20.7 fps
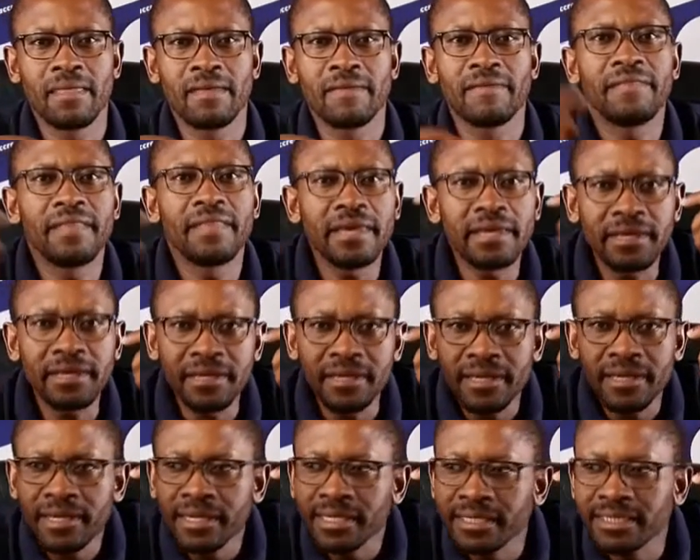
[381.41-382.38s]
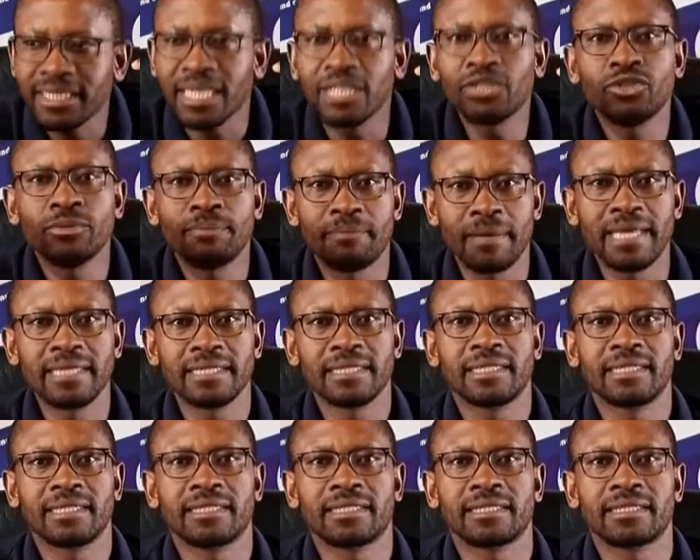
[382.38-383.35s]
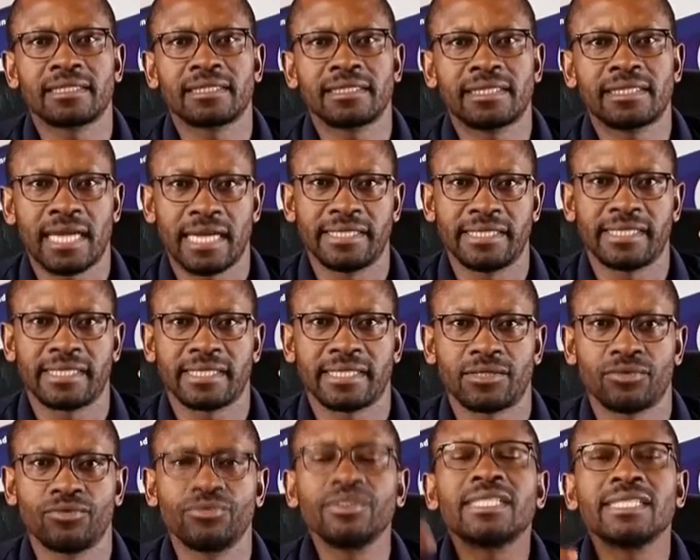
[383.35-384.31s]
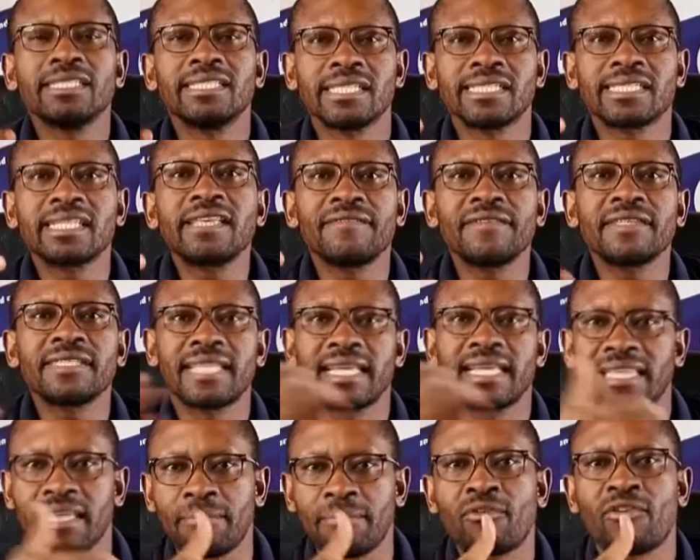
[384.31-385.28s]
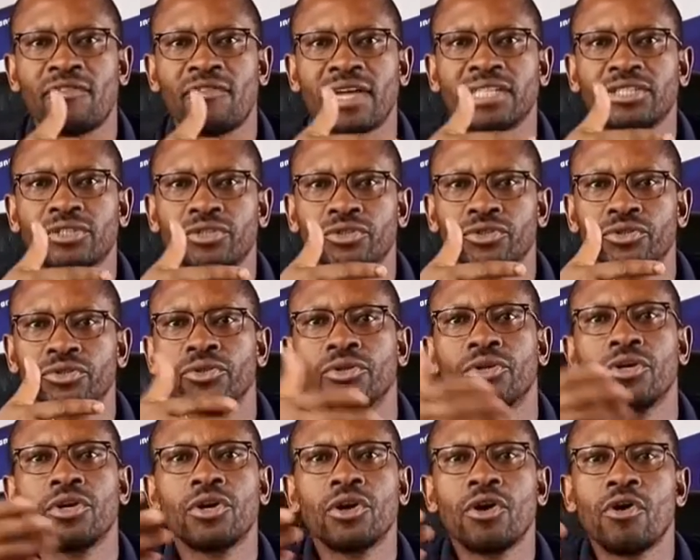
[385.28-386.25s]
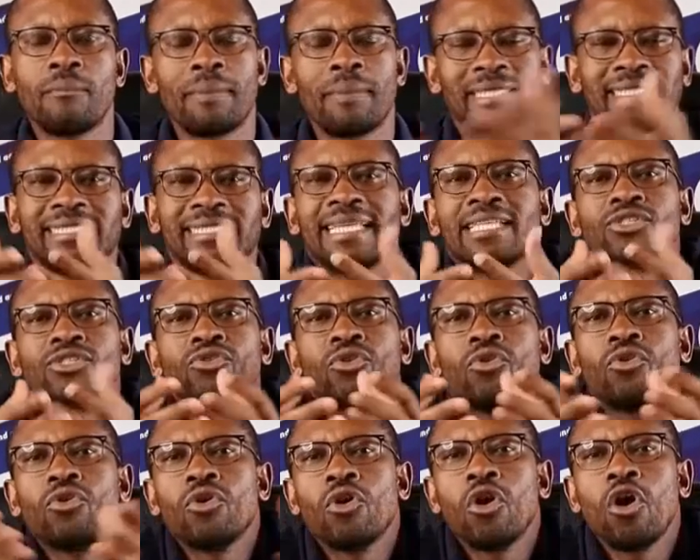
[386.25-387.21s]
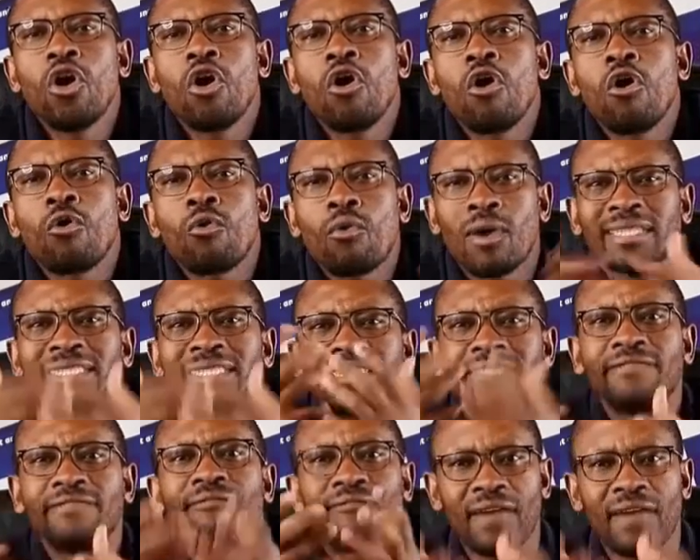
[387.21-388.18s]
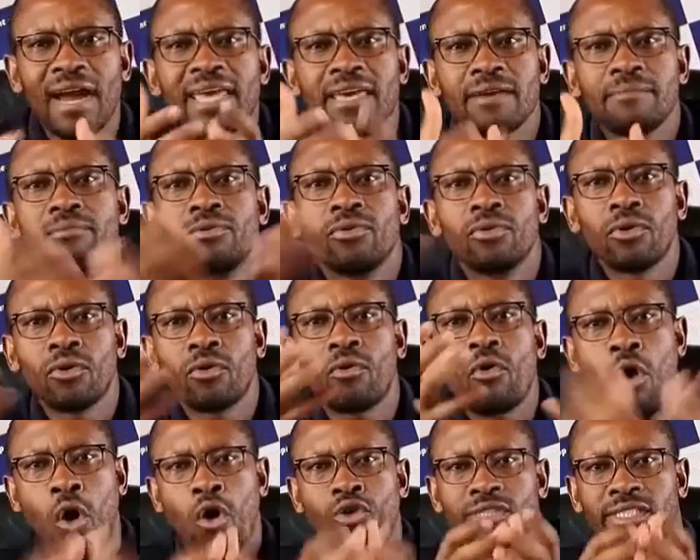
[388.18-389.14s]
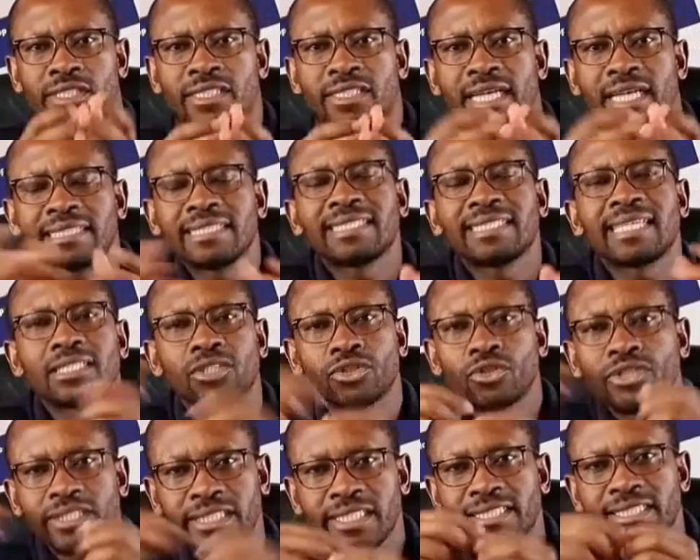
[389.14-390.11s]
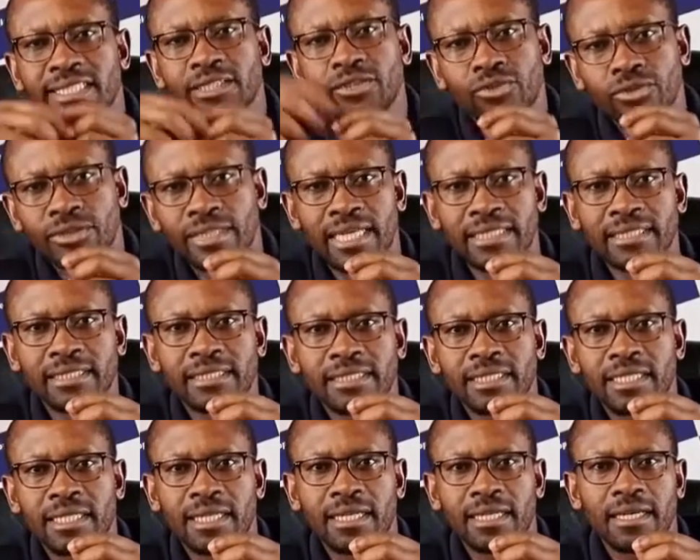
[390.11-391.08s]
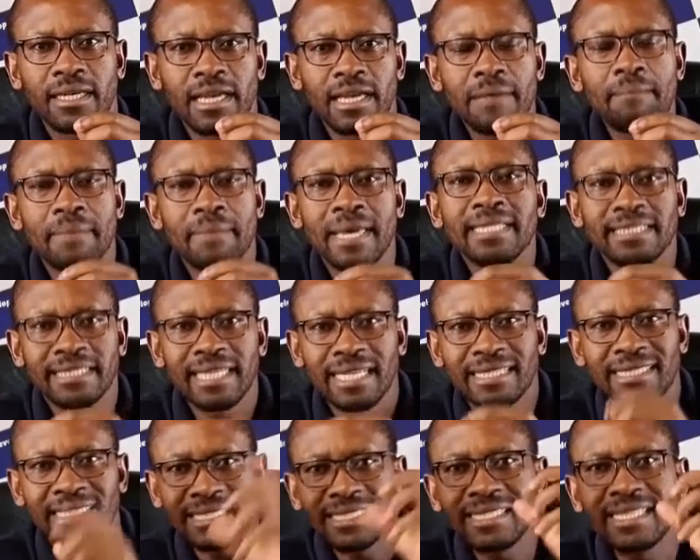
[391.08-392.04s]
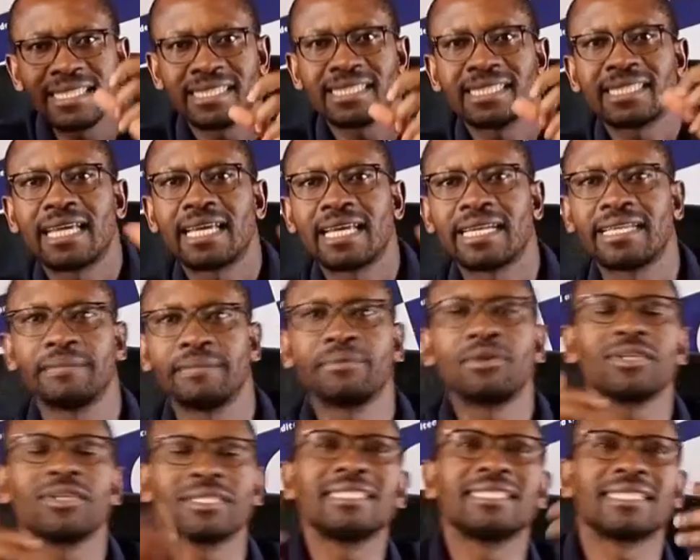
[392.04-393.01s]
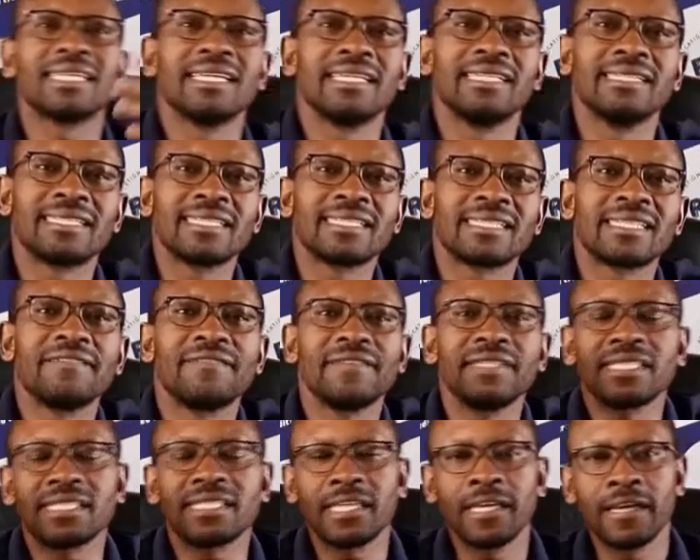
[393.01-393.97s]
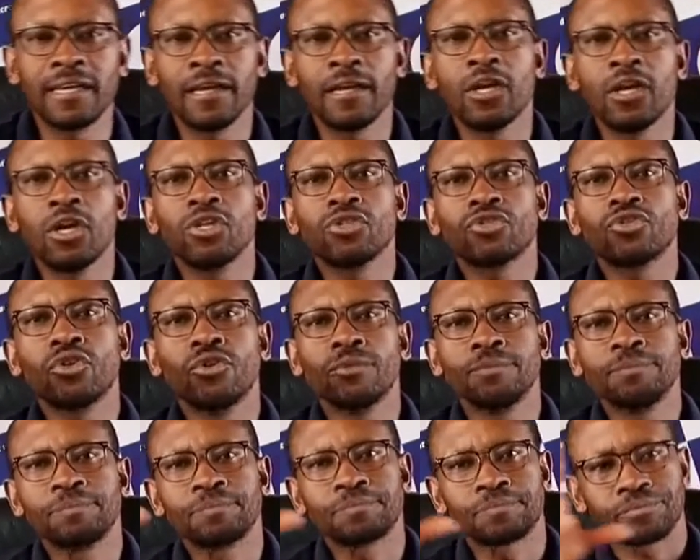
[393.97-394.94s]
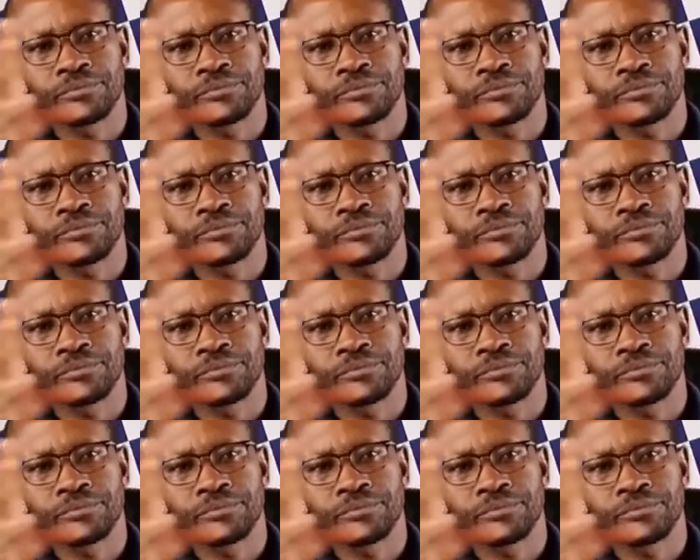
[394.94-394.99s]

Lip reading: They charge you bank charges, which is the service that they provide to you. But there's no quantifiable cost that is associated to that bank charges necessarily, because it's a service. So